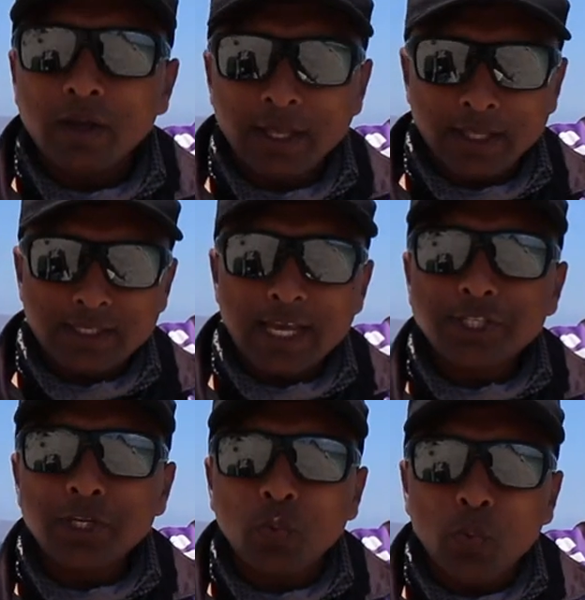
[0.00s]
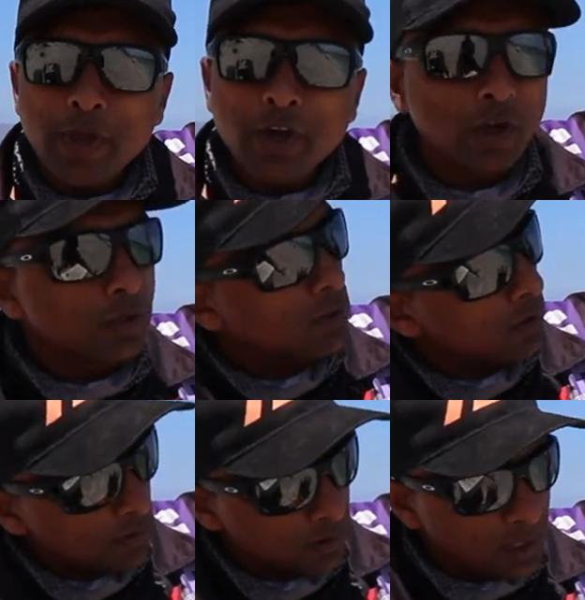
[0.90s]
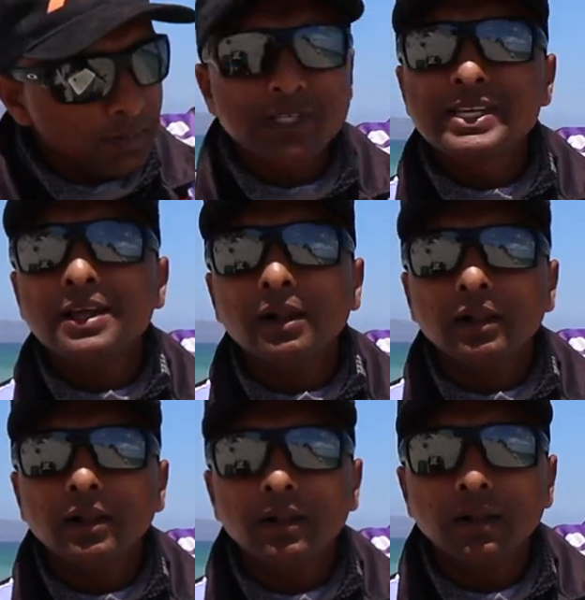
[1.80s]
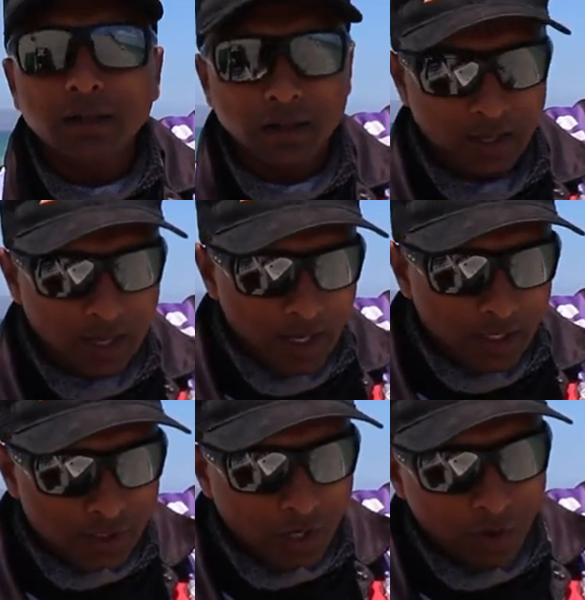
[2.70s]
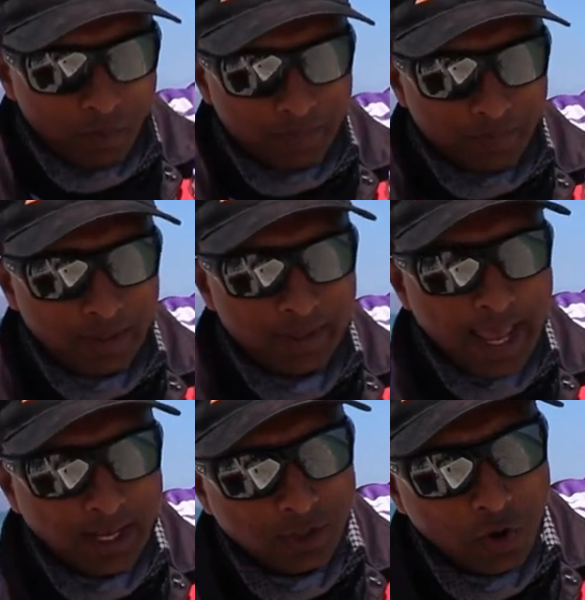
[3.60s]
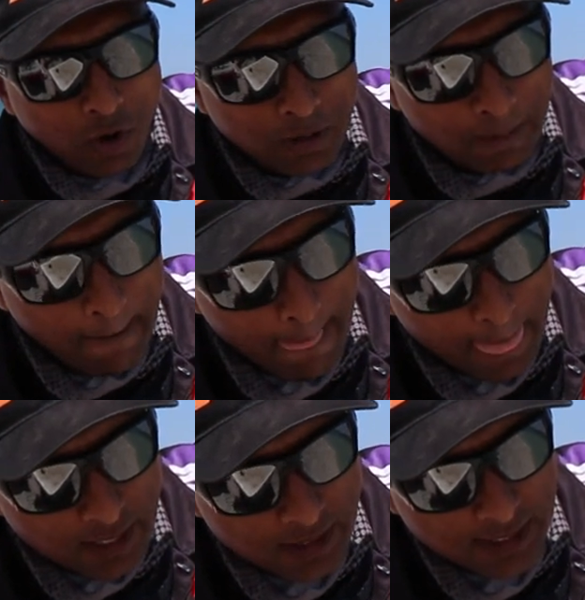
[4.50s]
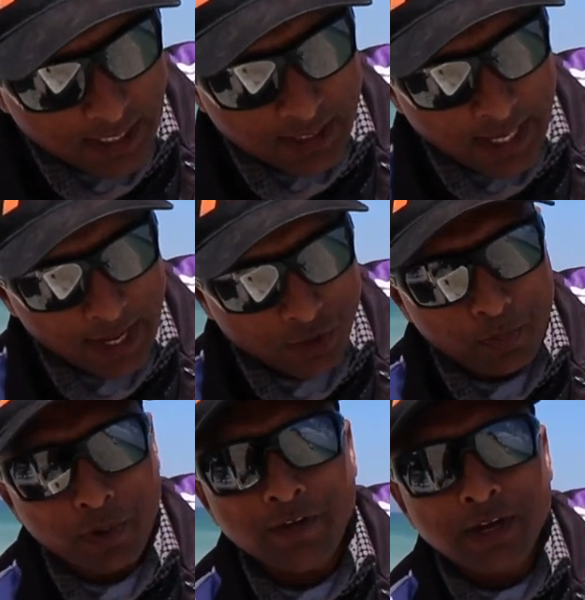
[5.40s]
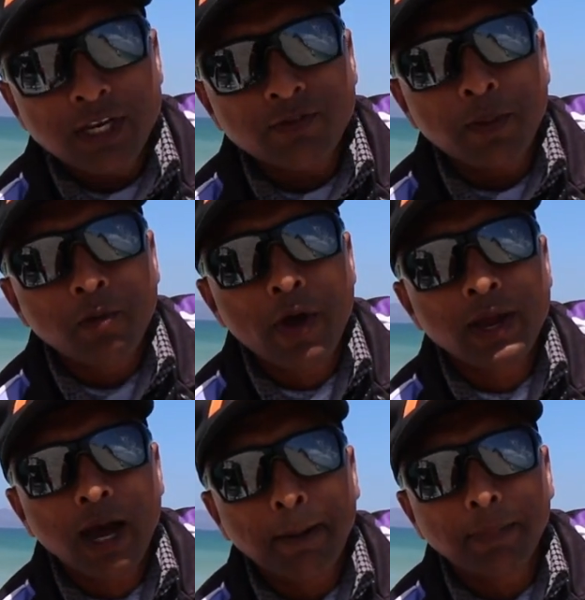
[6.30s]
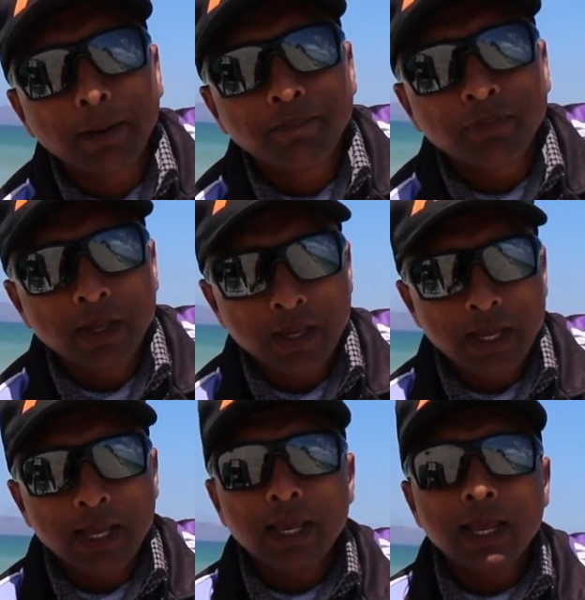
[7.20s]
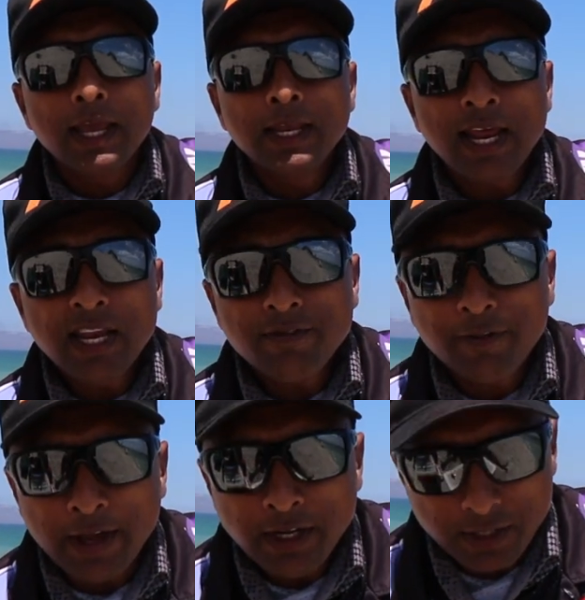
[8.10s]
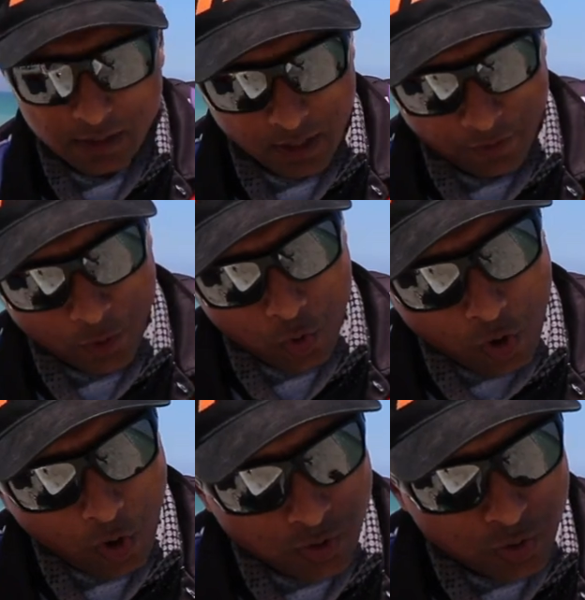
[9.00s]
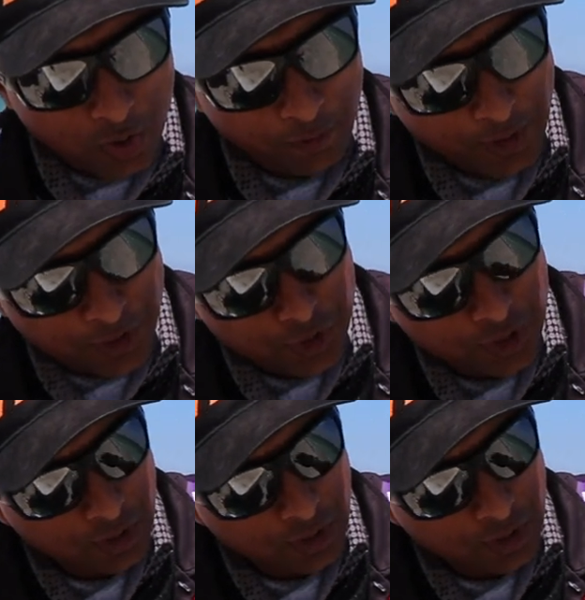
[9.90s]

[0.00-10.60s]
in the section where you got some steel. So that cotton is just there to prevent it from going up. In an event, if you hook onto a fish,